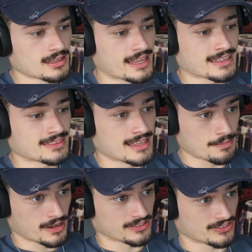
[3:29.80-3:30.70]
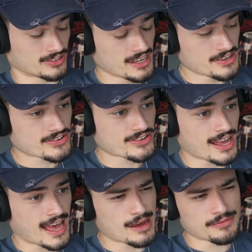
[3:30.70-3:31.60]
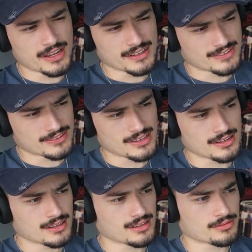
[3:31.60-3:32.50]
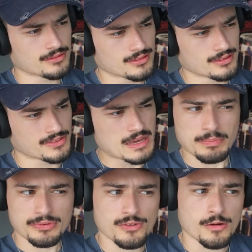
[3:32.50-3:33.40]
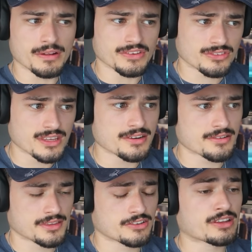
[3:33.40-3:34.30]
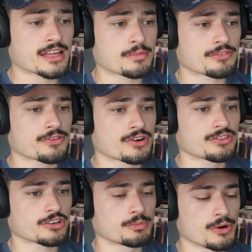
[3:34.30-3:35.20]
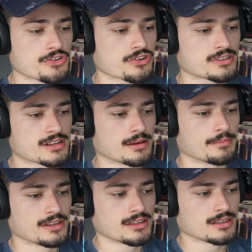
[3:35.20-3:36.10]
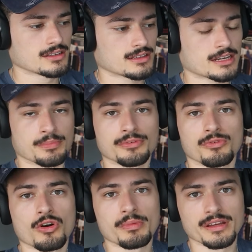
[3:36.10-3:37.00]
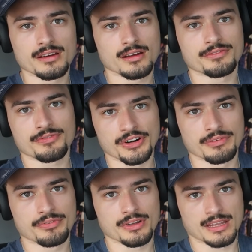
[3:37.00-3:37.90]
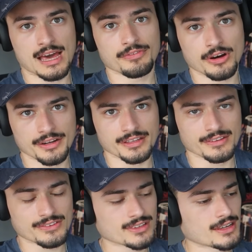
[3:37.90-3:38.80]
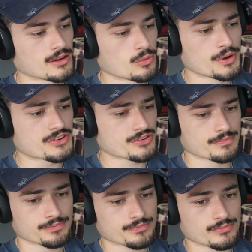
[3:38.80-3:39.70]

like them on stage, I have not seen them perform on stage. This is like my first exposure to them, like performing in front of a live audience, which